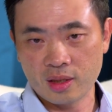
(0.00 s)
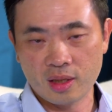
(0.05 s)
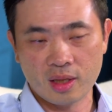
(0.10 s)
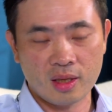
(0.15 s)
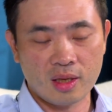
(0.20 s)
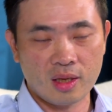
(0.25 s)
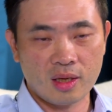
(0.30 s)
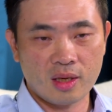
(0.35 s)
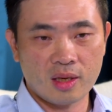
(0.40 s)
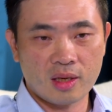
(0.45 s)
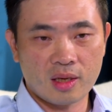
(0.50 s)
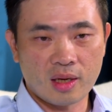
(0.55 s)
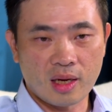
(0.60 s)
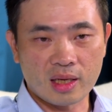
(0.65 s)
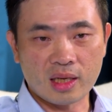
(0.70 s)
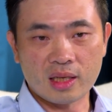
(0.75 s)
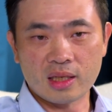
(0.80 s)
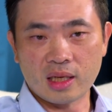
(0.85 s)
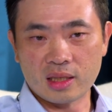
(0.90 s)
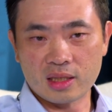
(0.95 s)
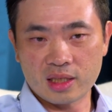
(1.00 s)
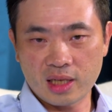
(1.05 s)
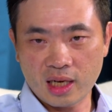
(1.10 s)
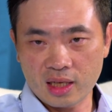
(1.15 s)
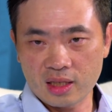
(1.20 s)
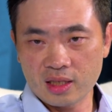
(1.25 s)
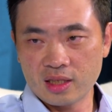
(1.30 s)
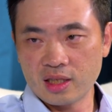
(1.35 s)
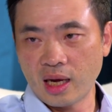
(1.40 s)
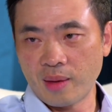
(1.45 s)
Mm-hmm. And then the
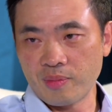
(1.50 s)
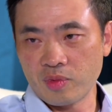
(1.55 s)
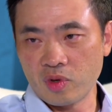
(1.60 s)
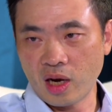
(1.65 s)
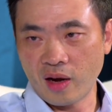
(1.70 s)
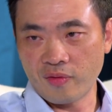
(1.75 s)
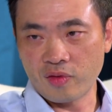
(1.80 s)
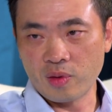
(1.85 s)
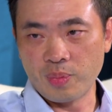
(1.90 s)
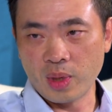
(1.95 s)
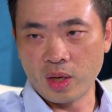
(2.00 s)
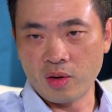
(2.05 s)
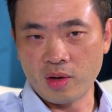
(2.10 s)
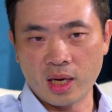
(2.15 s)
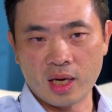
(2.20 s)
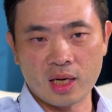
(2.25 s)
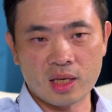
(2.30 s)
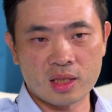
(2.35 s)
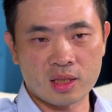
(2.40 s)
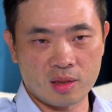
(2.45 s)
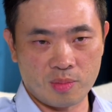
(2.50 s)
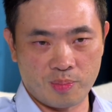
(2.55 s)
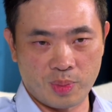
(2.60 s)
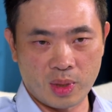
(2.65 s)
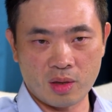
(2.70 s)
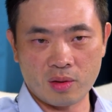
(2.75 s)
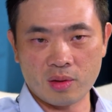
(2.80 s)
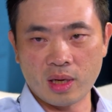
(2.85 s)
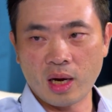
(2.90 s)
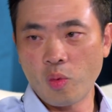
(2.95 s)
second step you have to build is to
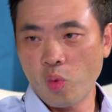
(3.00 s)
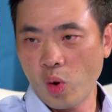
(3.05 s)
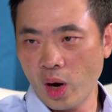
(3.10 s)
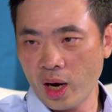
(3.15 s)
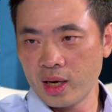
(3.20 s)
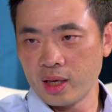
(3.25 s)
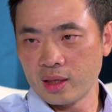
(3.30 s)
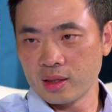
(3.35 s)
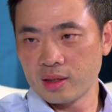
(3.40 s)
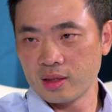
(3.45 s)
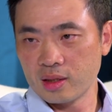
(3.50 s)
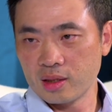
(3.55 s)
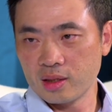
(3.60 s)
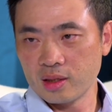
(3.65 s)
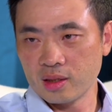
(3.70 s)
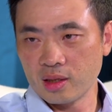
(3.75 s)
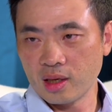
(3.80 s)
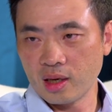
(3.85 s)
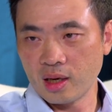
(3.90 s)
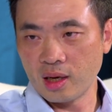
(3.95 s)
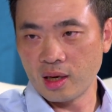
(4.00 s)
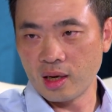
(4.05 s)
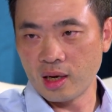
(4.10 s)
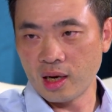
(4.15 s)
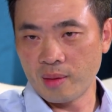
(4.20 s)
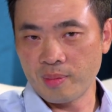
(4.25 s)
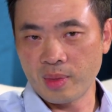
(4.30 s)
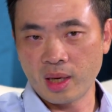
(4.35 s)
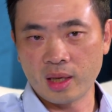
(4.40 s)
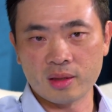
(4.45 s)
build awareness
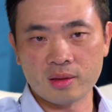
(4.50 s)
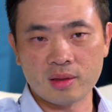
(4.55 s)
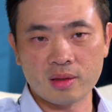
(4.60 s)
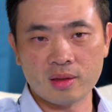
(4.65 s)
uh, among